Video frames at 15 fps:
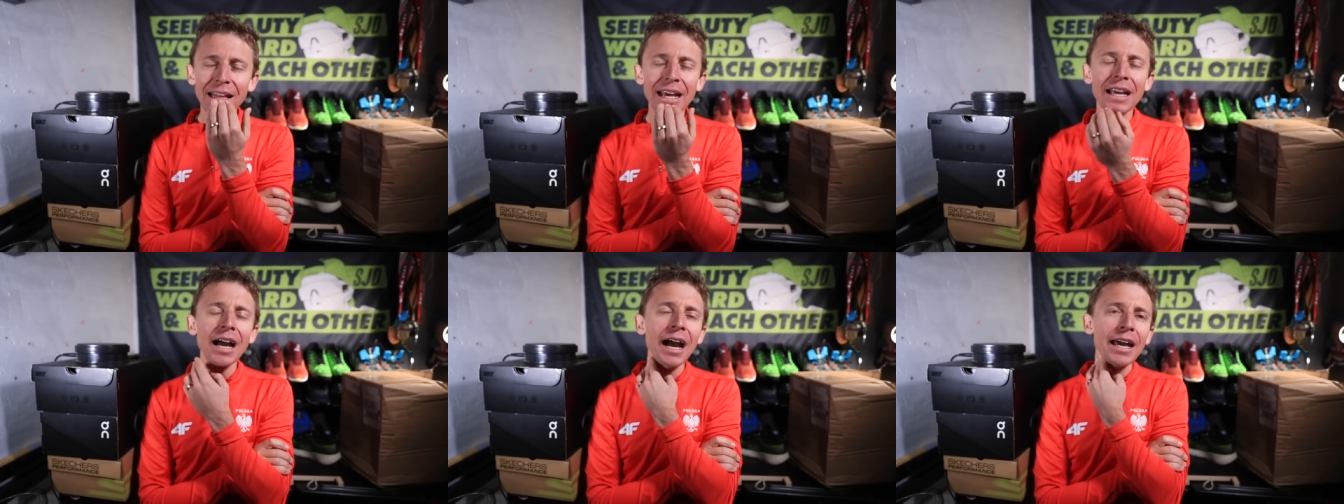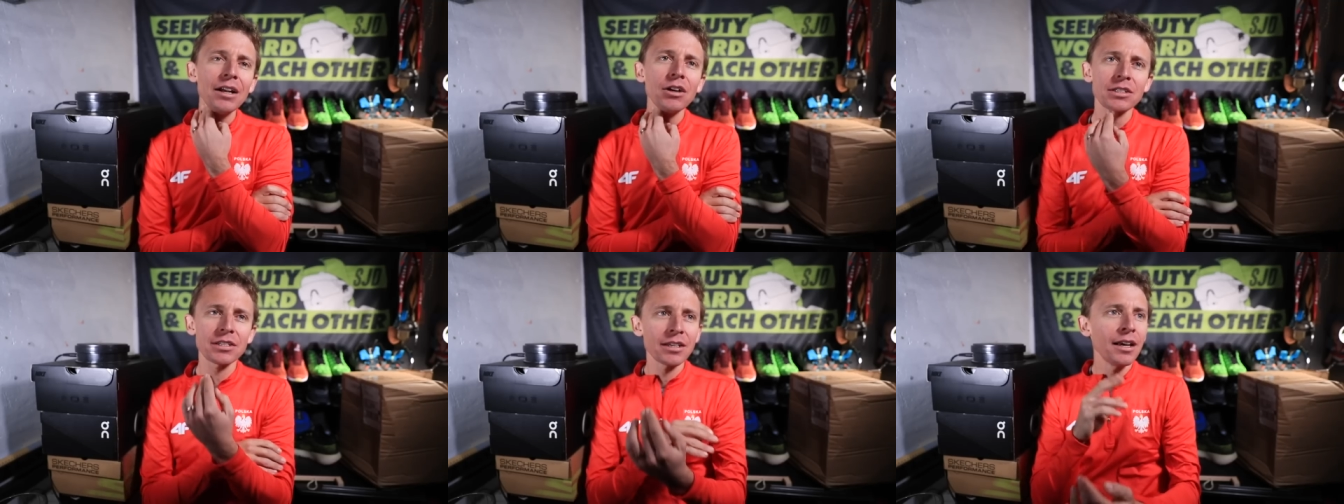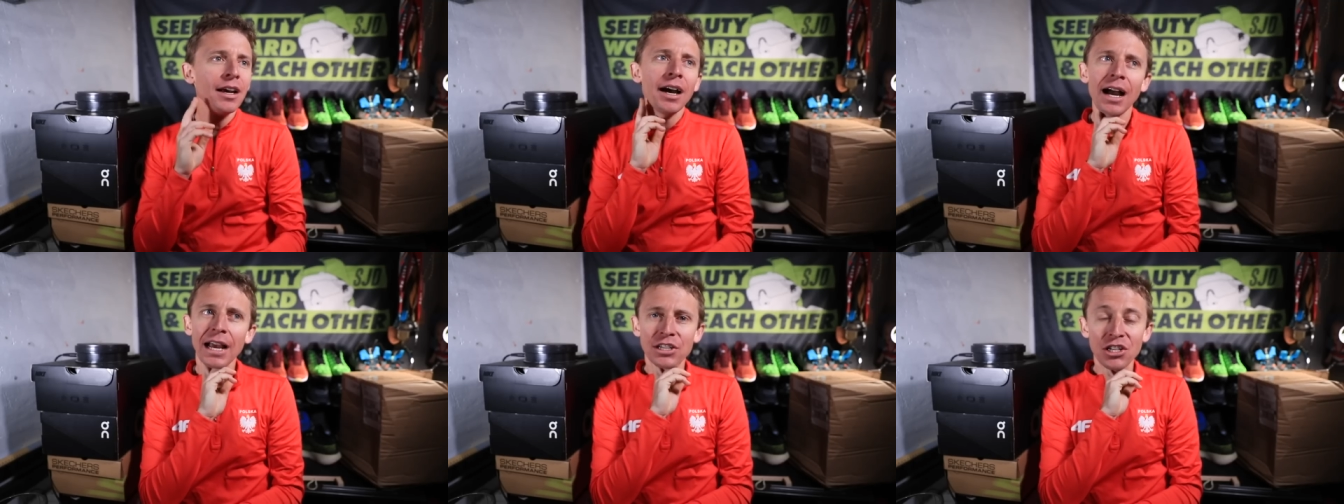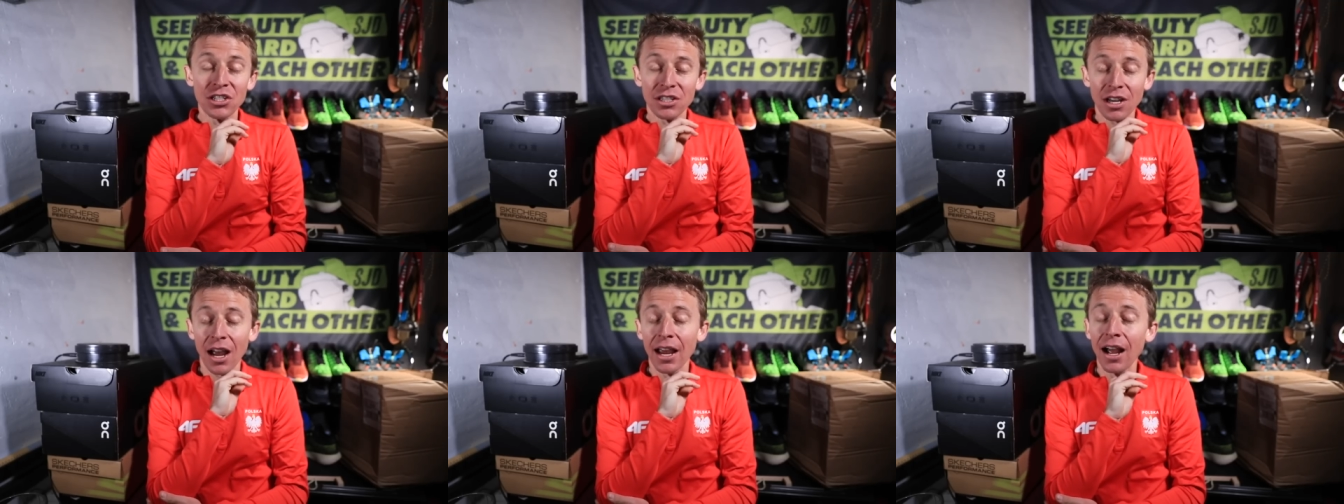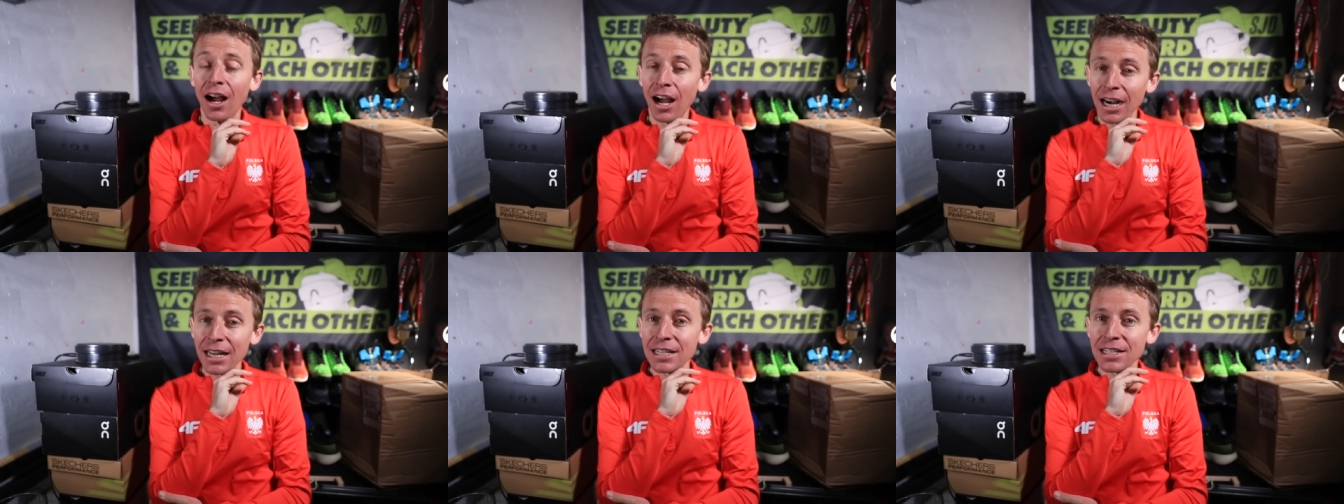like I just, I just, I
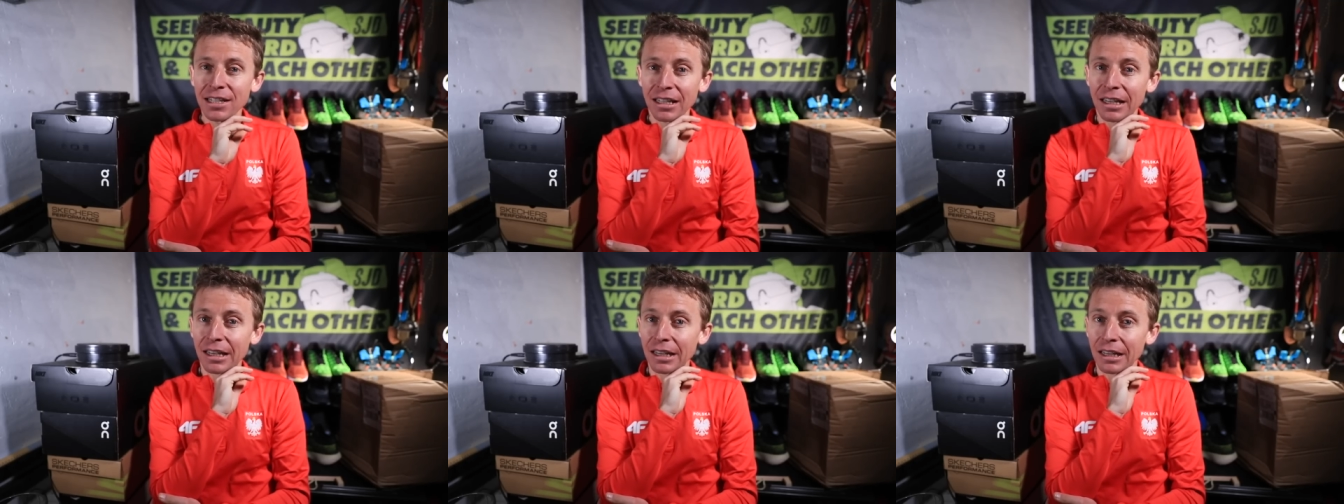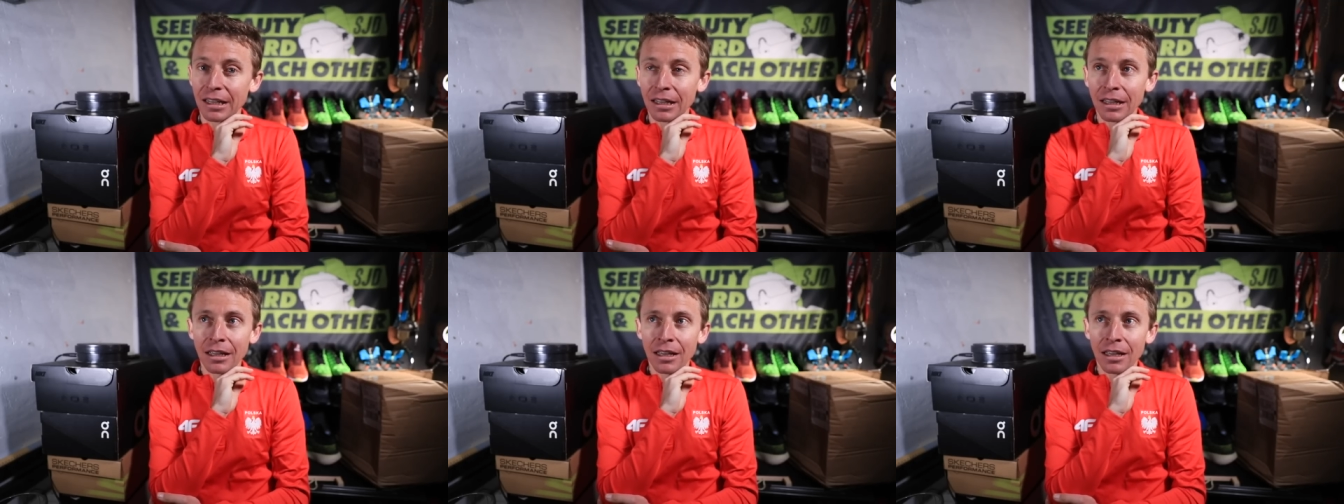honestly,